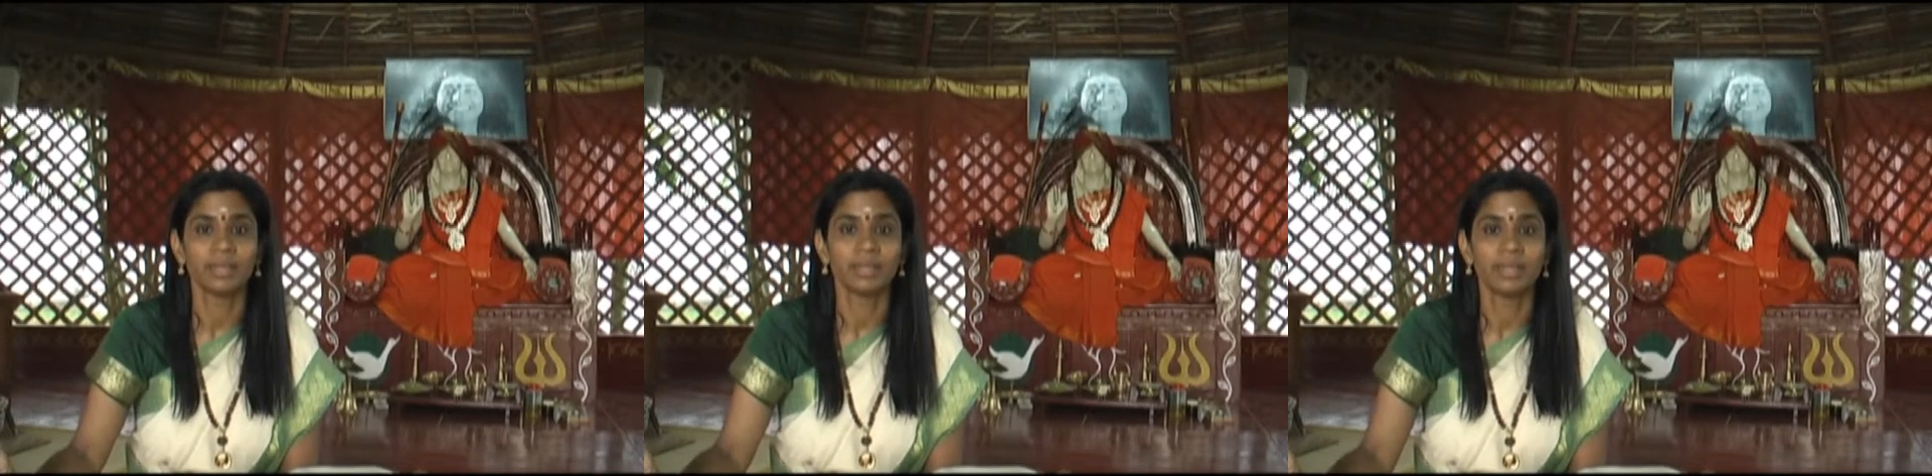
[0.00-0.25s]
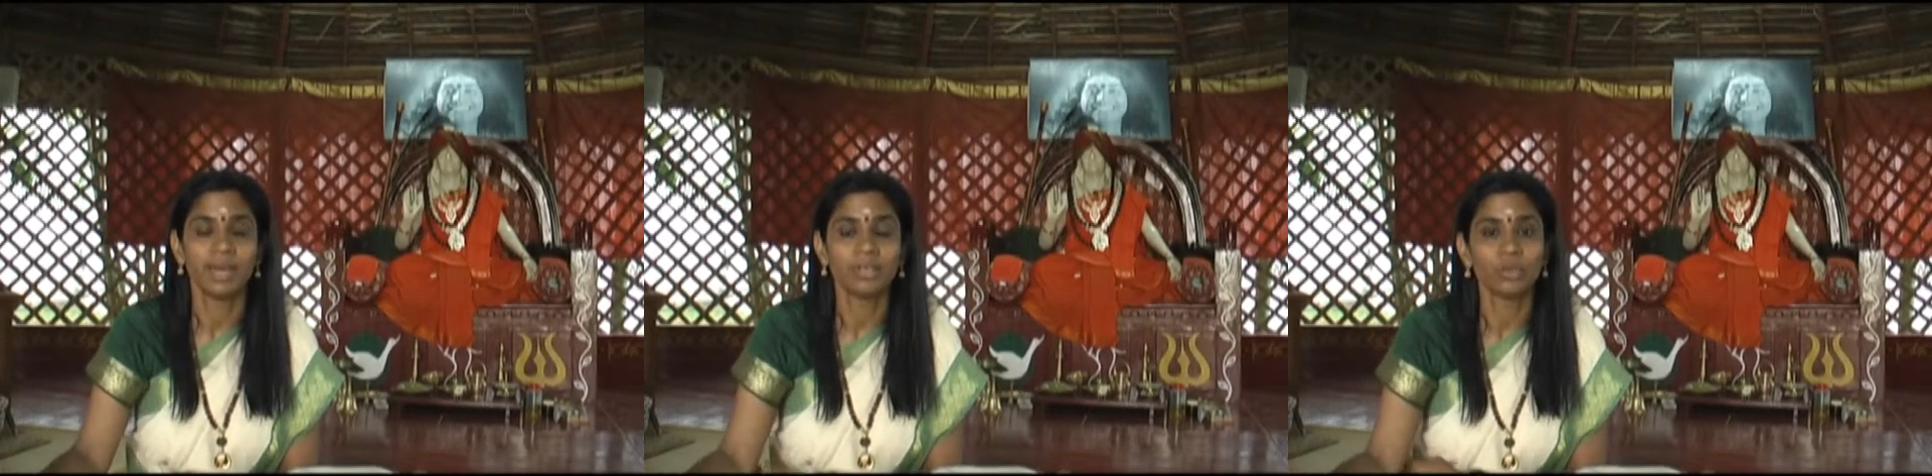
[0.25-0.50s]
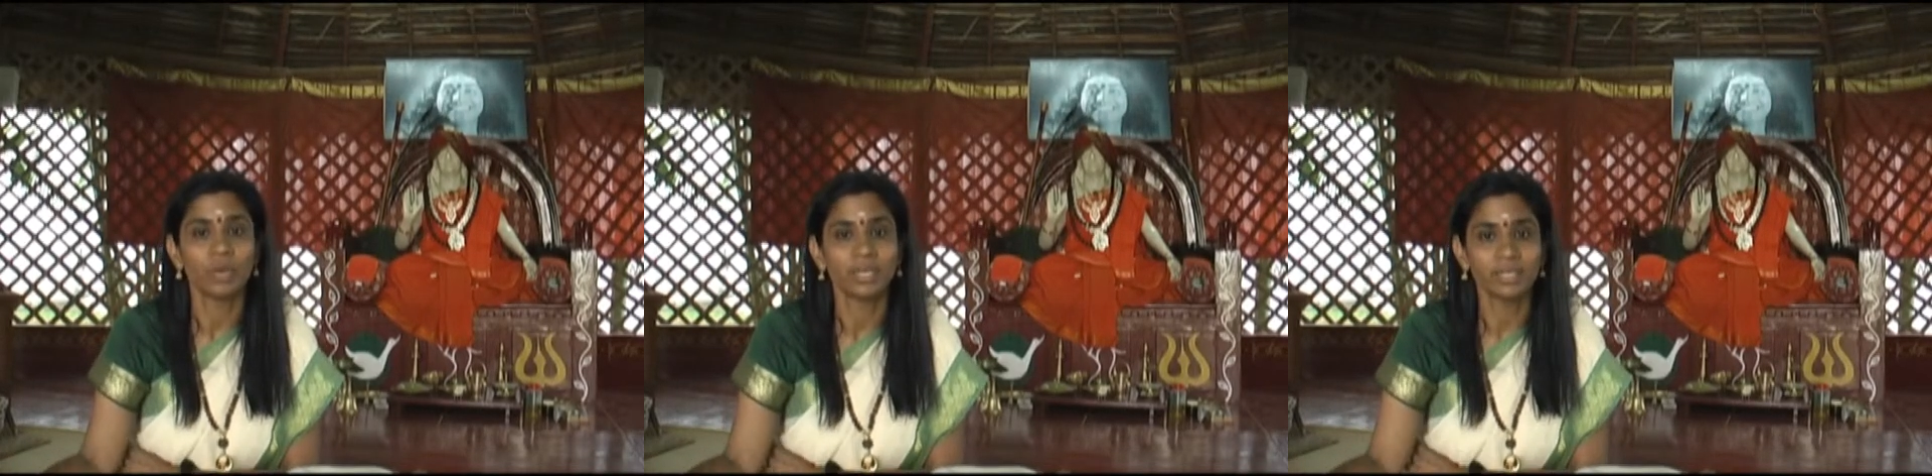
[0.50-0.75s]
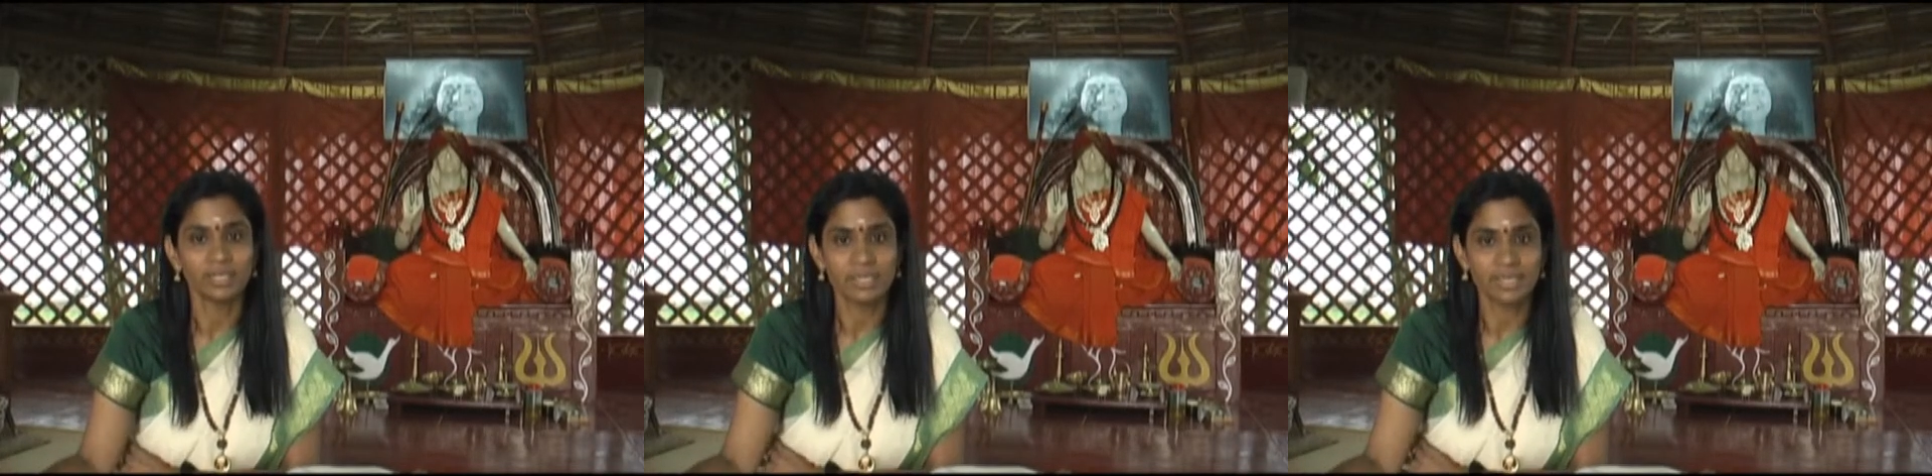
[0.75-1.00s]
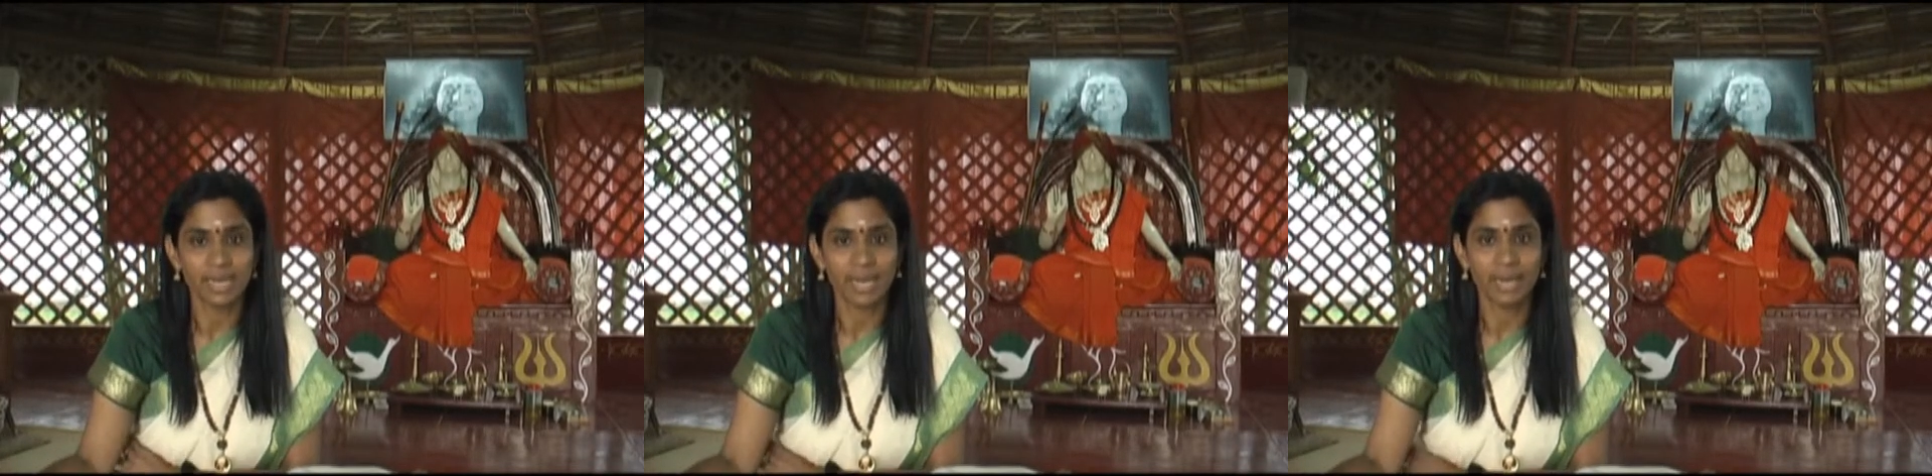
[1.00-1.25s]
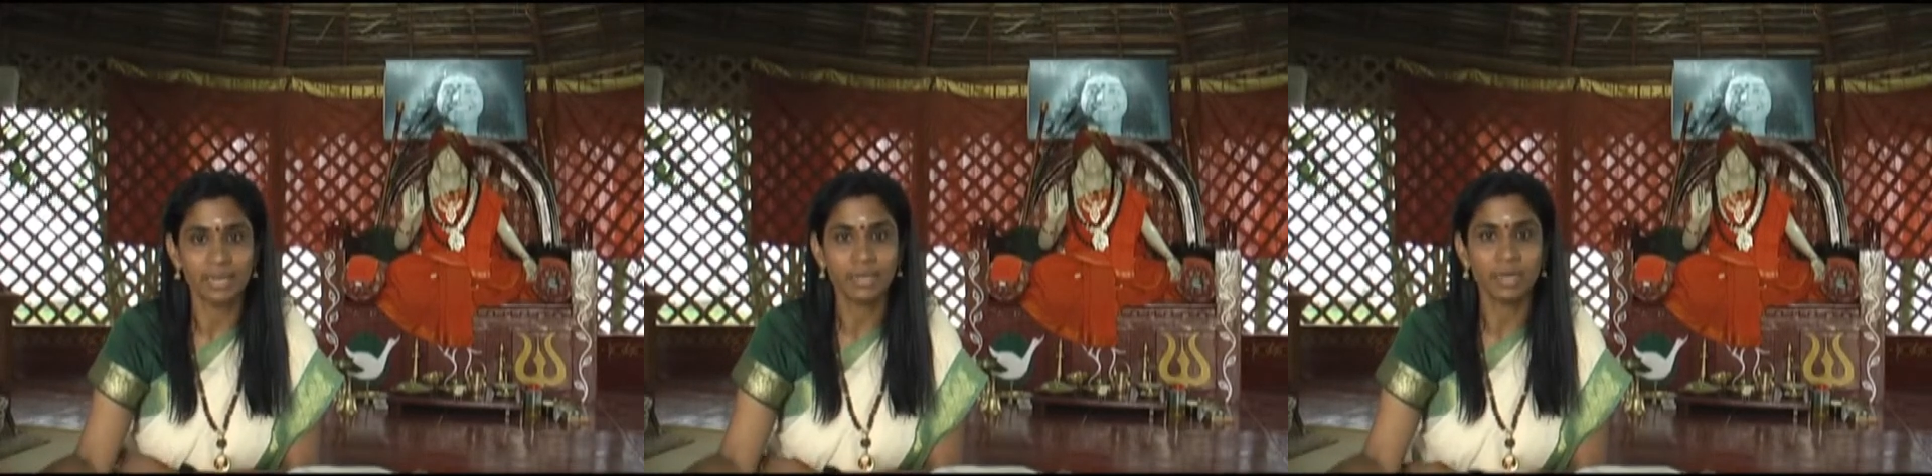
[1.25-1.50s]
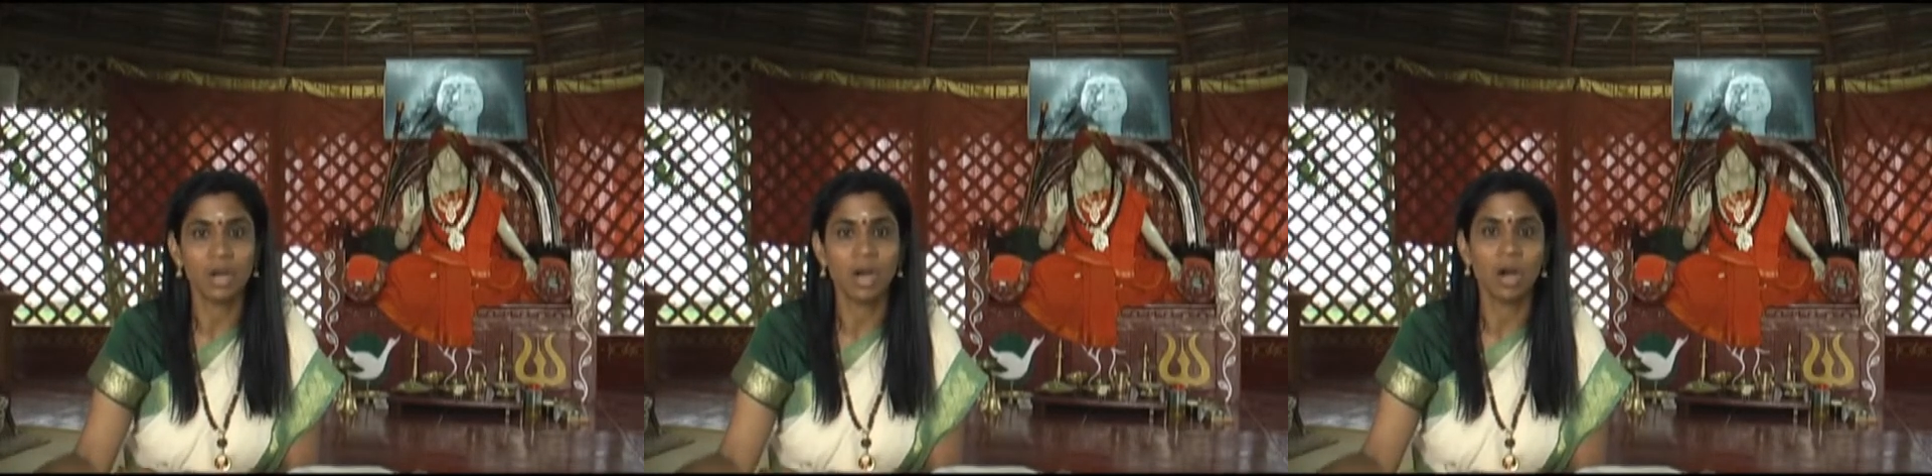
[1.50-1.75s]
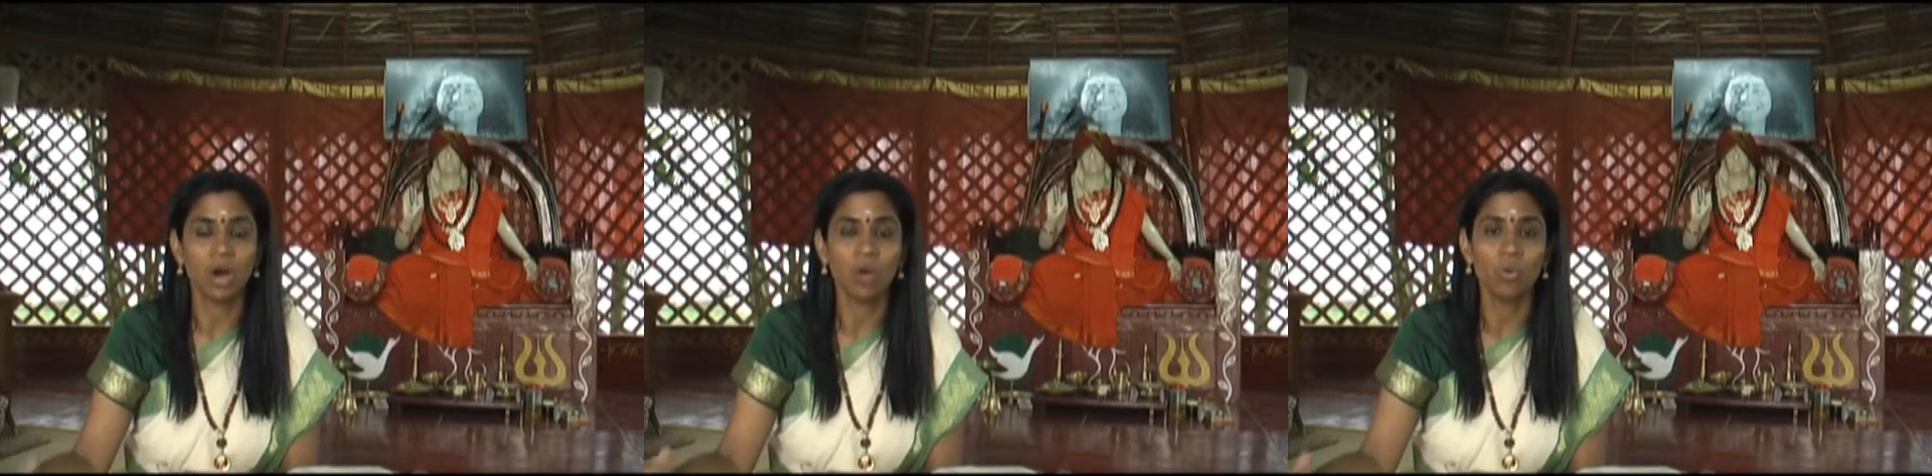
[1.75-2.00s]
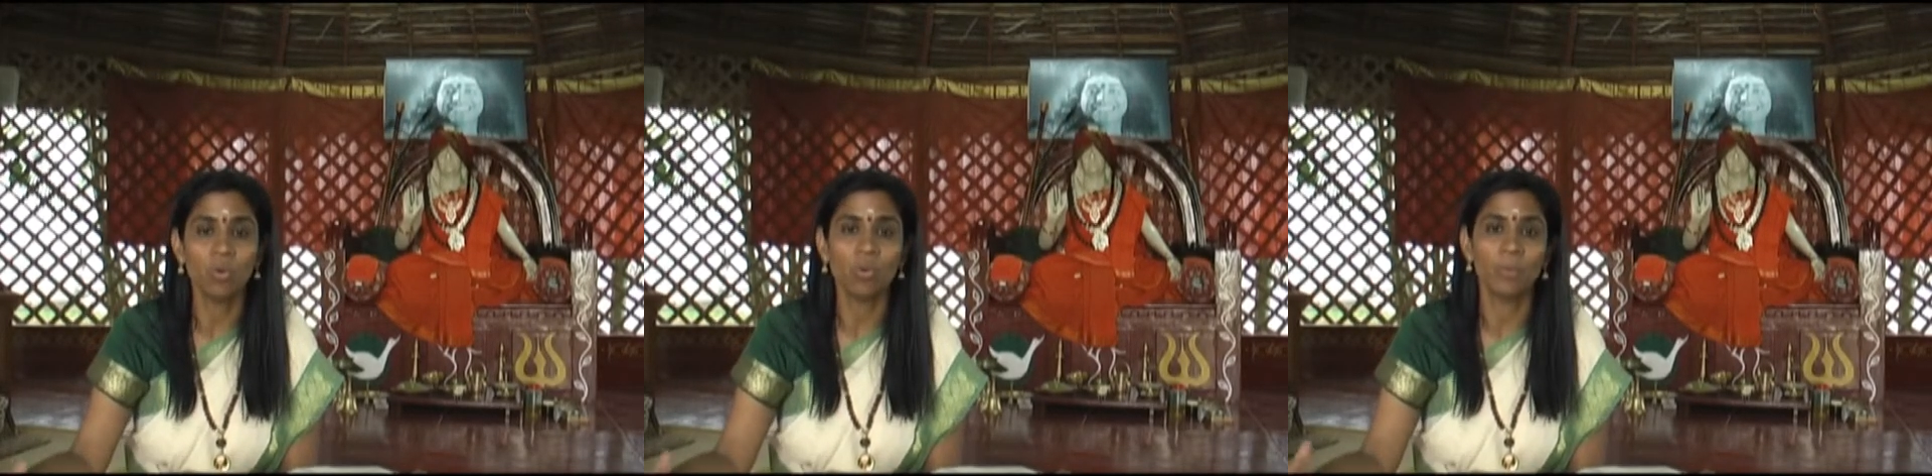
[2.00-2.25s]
that you understand how